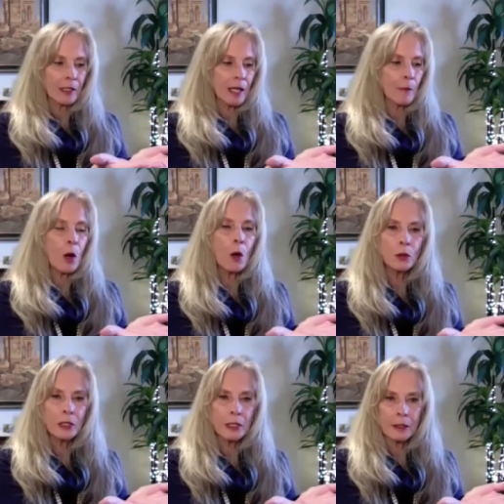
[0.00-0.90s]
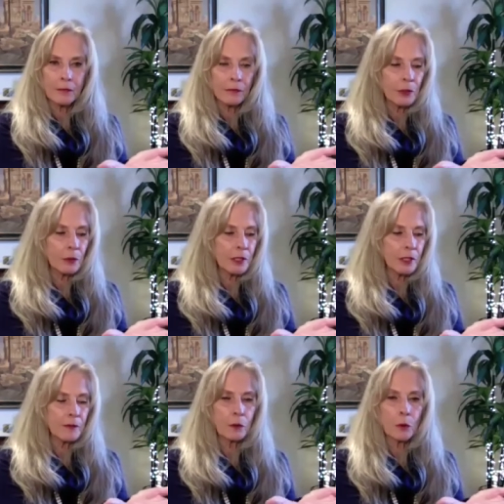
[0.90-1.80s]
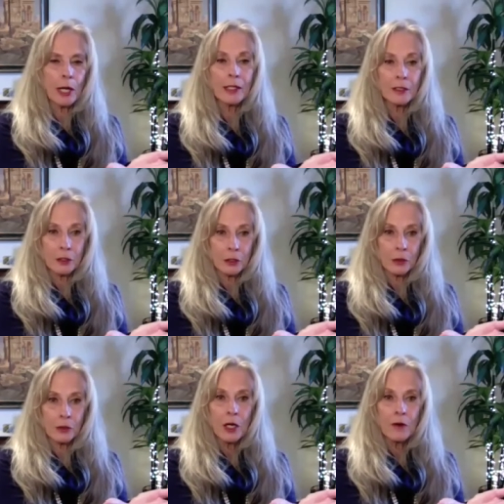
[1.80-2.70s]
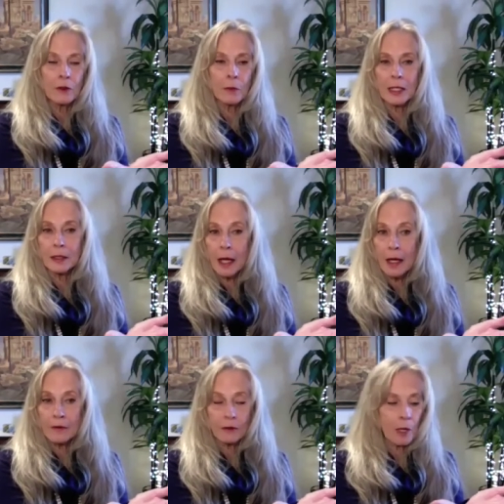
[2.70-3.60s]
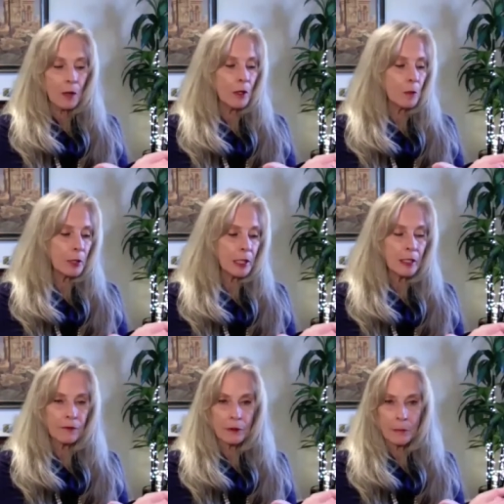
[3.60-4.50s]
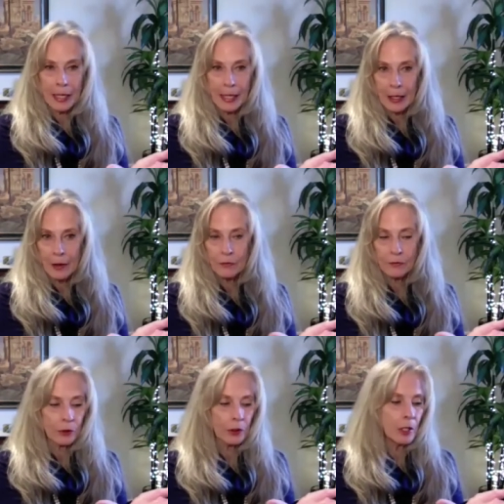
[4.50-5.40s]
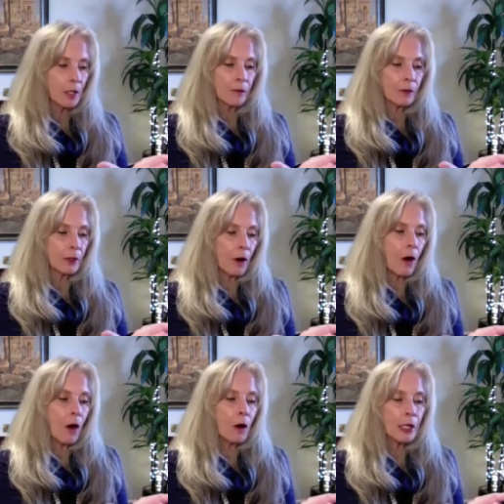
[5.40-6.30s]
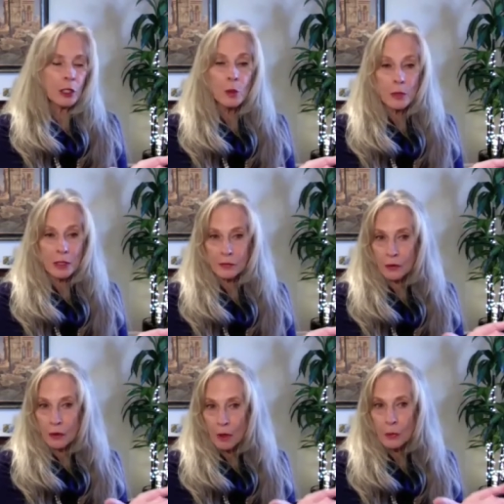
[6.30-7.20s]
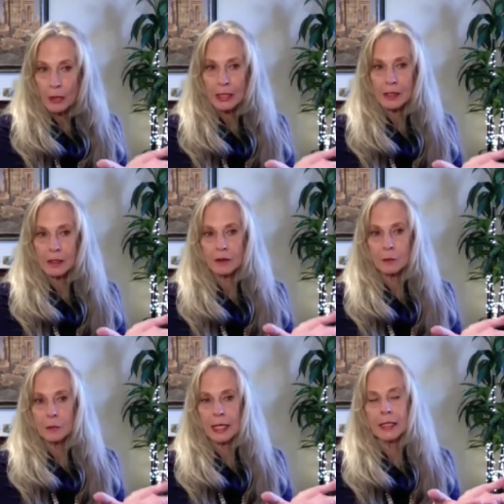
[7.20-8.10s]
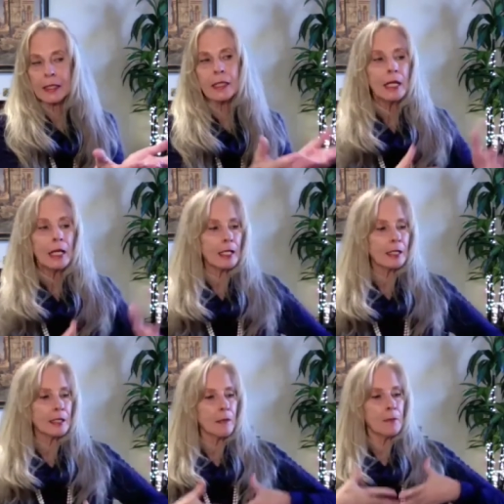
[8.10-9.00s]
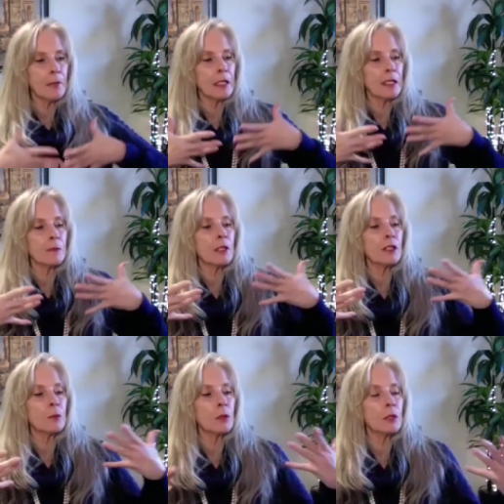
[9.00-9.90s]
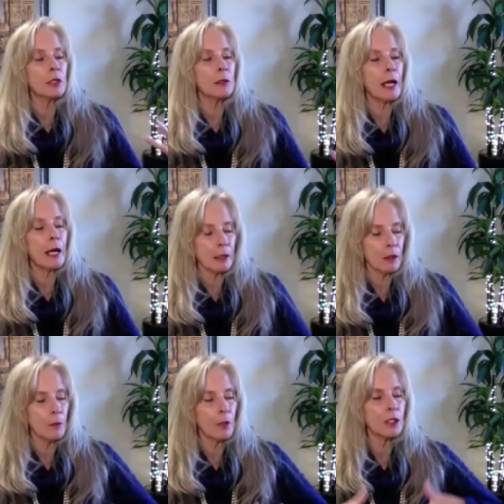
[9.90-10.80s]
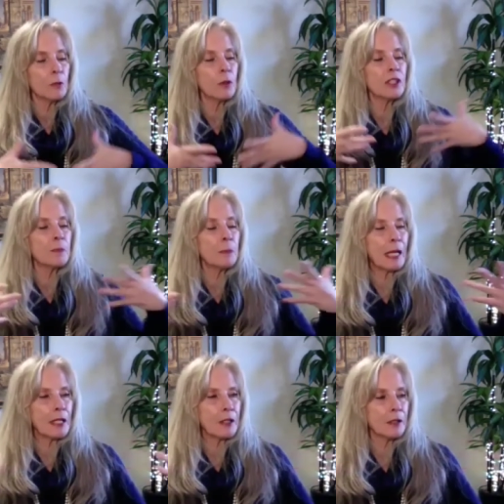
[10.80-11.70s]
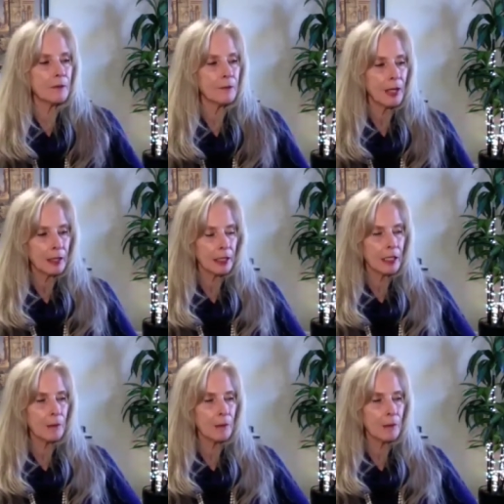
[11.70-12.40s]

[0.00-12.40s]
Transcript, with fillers: because I'm holding the frequency of gratitude for my life, for my well-being, for my health, for all humans, for all beings on the planet. And something is much more expansive.